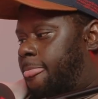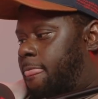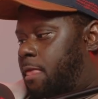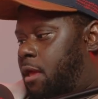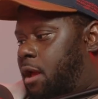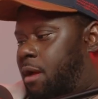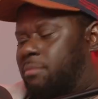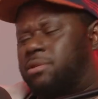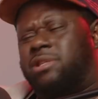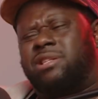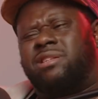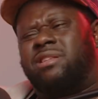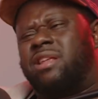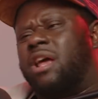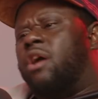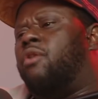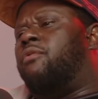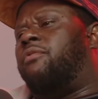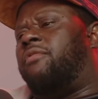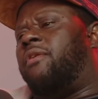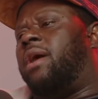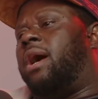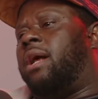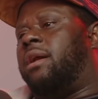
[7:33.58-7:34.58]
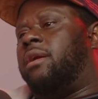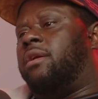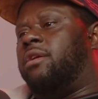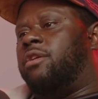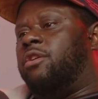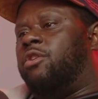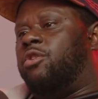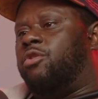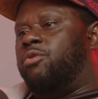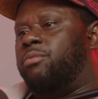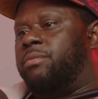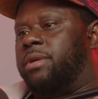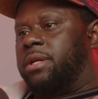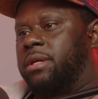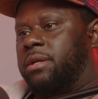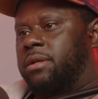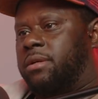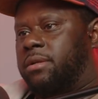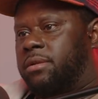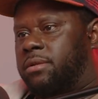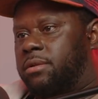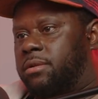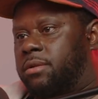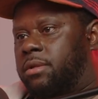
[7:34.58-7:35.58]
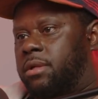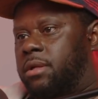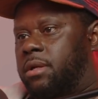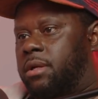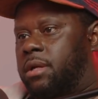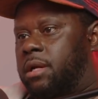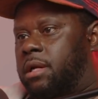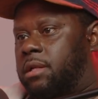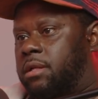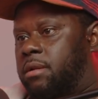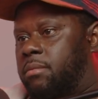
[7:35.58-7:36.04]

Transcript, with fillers: I'm still finding a new me at